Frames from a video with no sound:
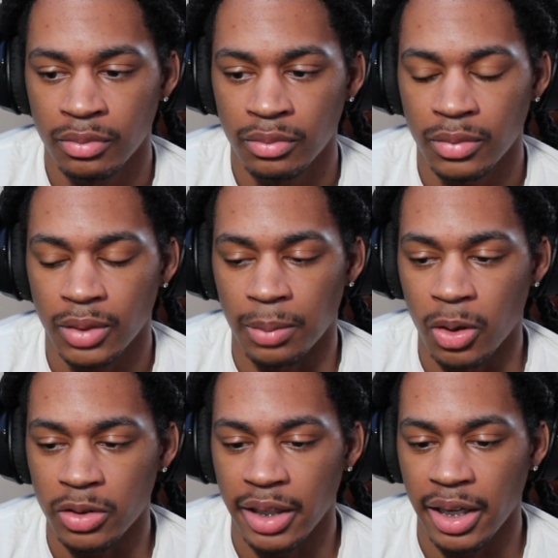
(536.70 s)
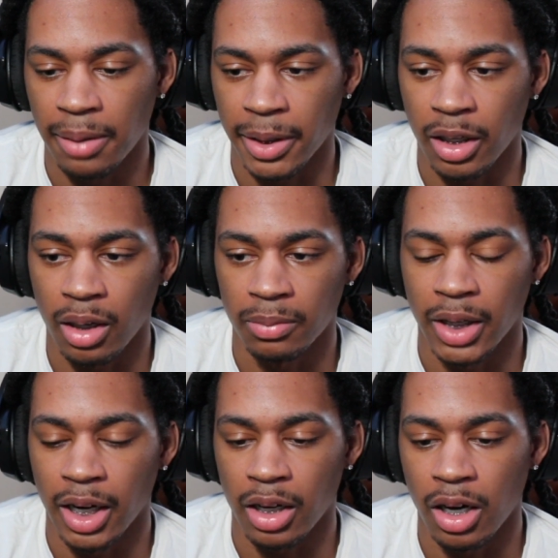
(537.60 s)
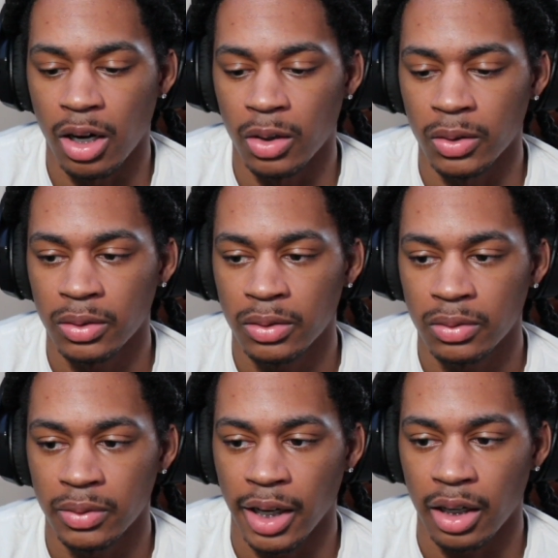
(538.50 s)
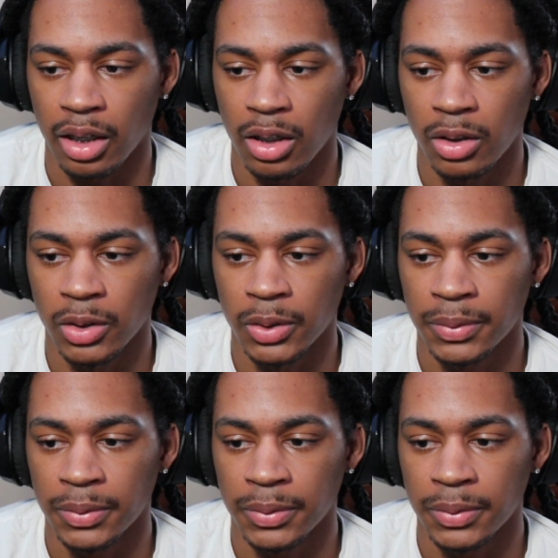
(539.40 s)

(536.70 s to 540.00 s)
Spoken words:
Come on, Sam, get up. We gotta go. We gotta go.